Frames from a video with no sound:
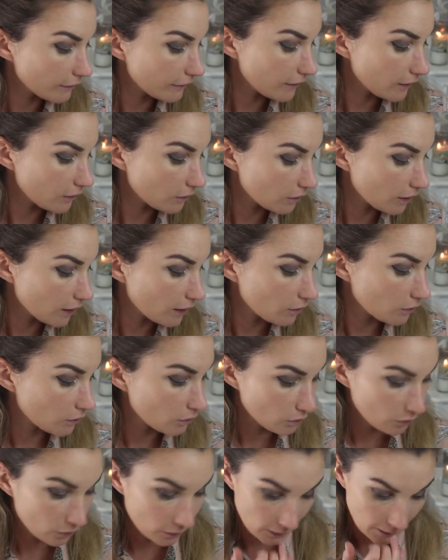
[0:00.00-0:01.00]
in the inner
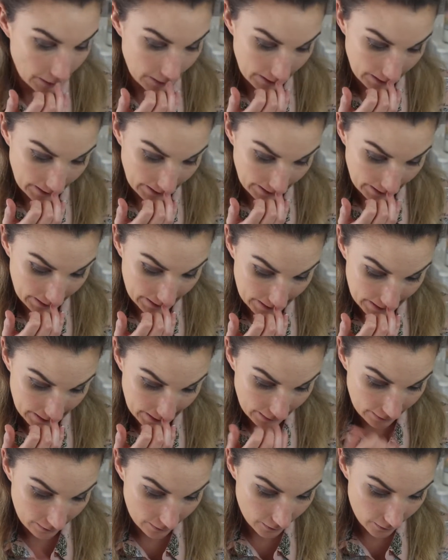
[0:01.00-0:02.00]
corner,
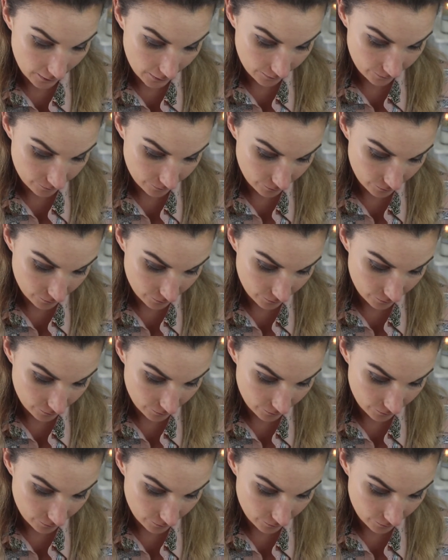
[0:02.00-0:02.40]
so I